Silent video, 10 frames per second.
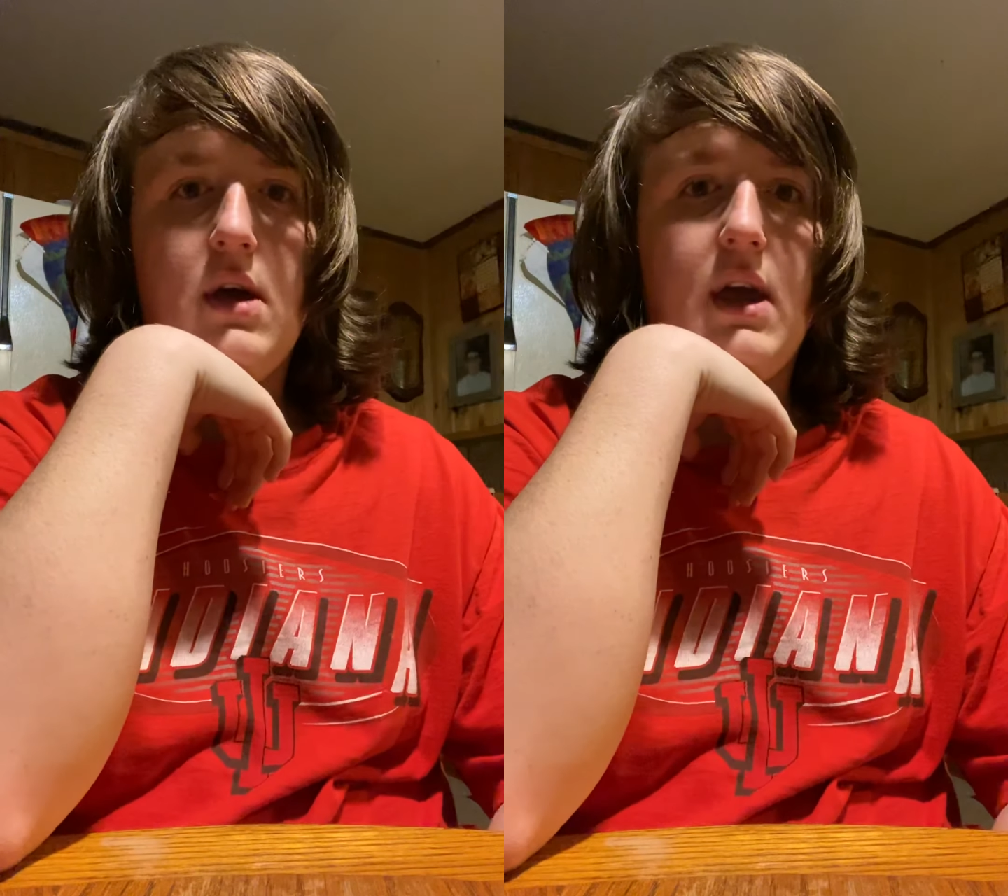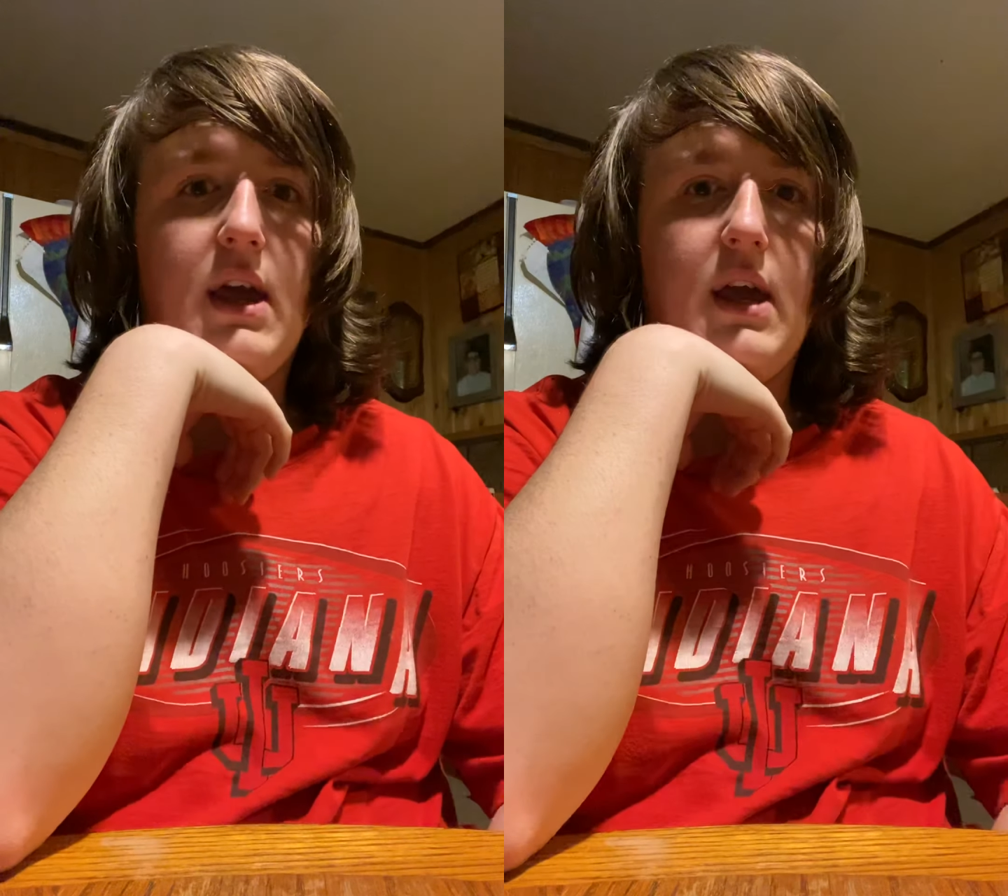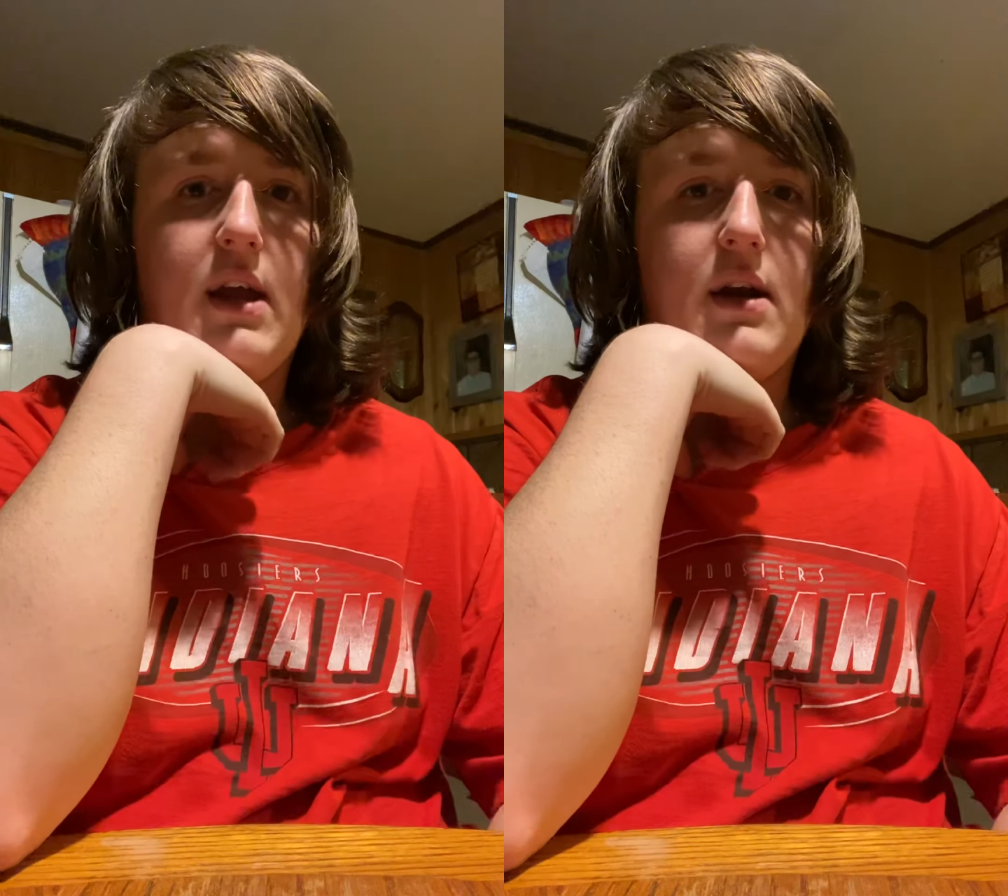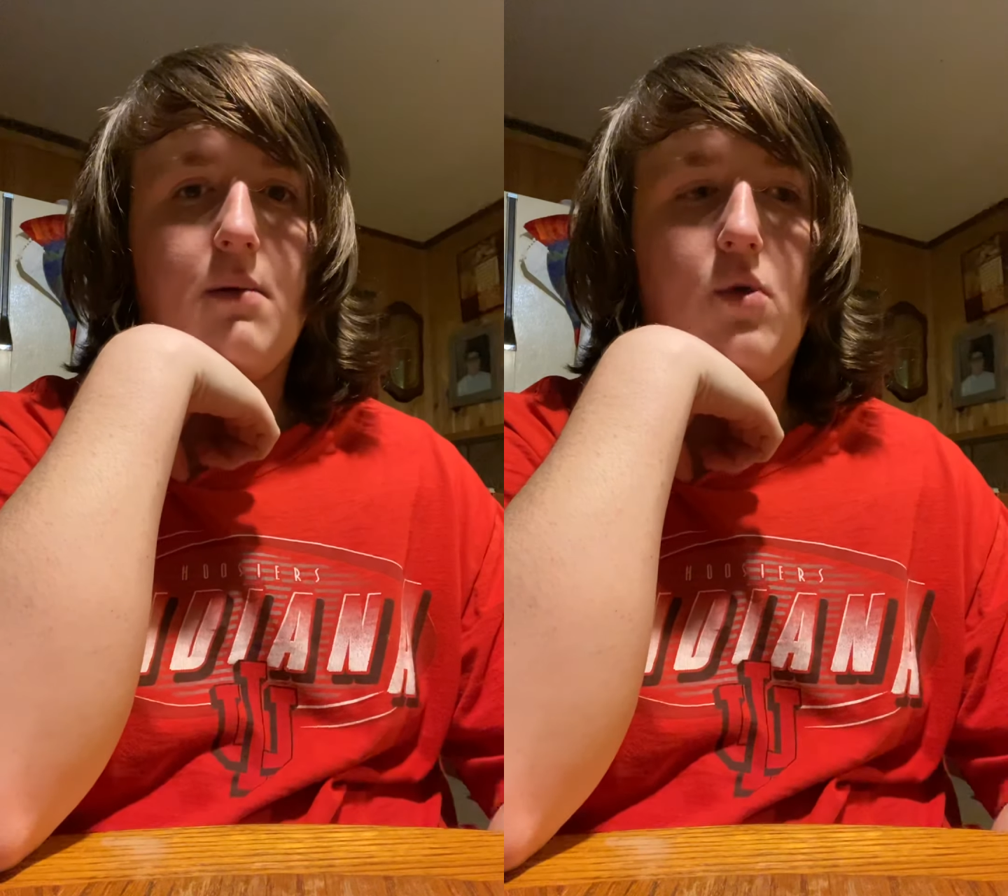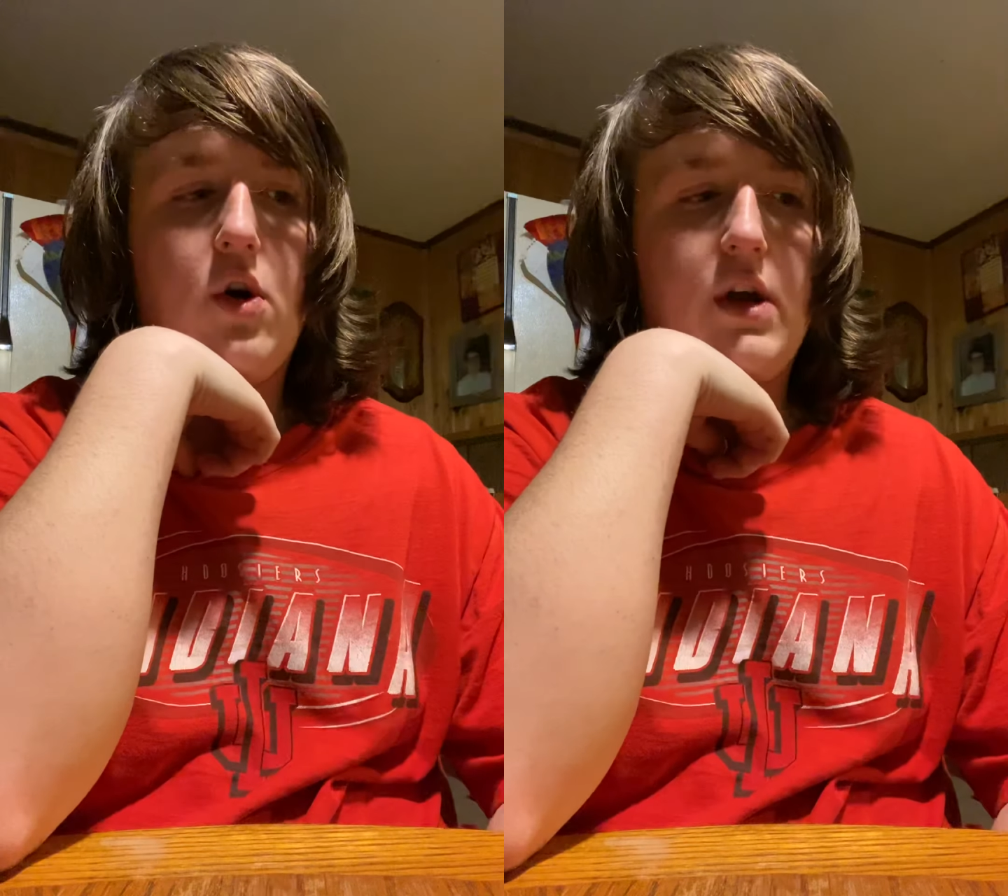and
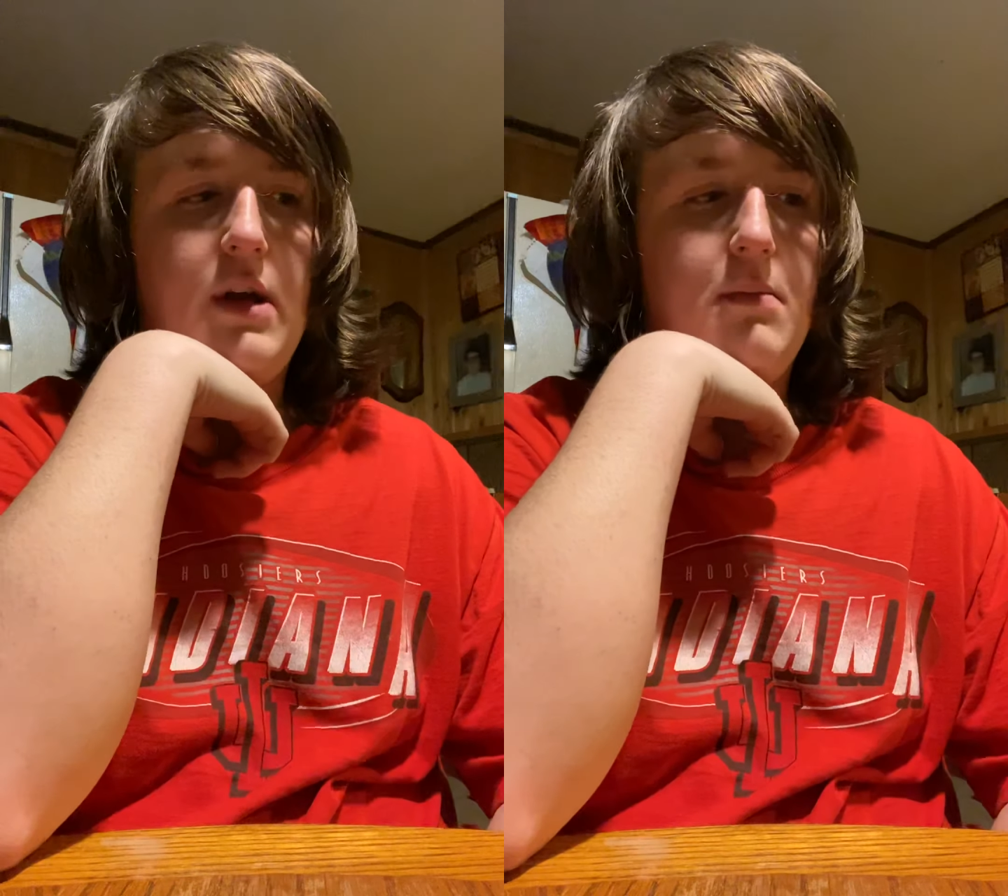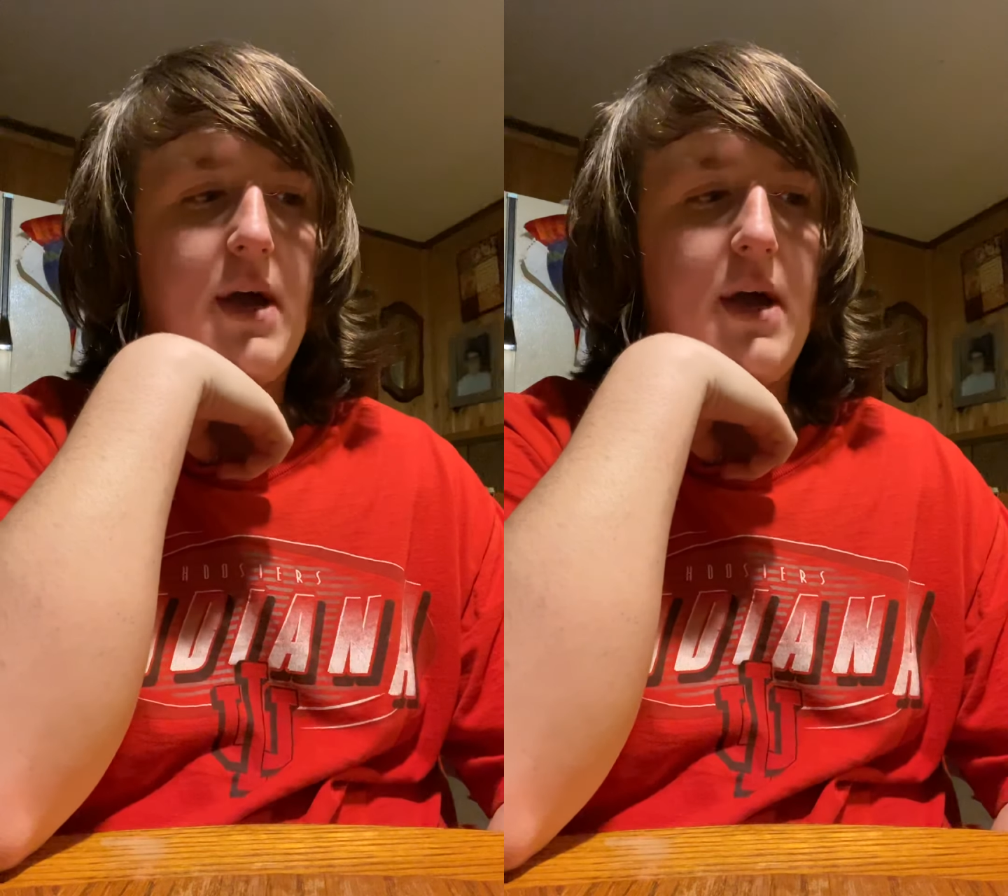I'm walking